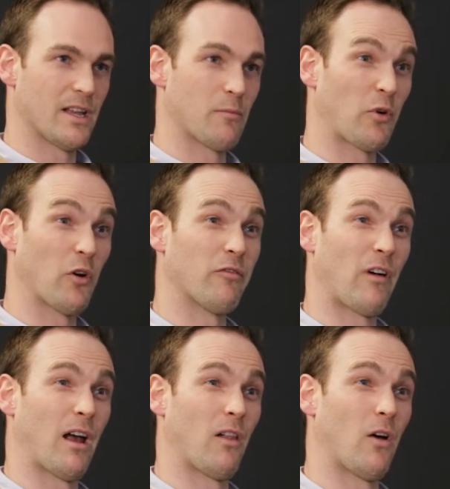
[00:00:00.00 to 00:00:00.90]
a
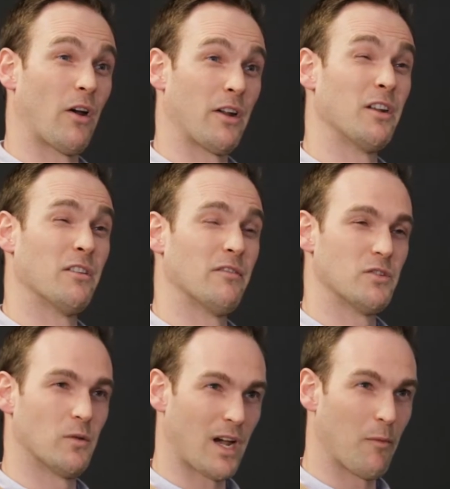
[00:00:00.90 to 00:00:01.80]
profile on an
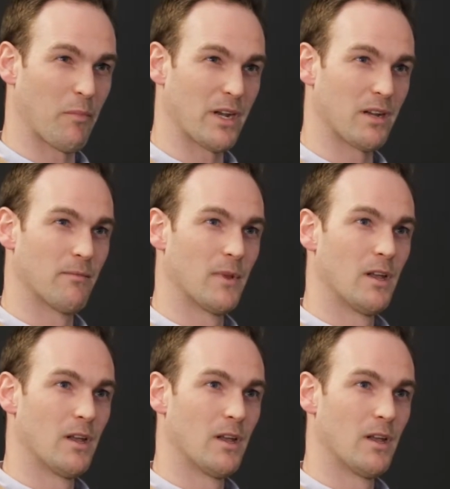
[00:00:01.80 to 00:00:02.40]
individual company.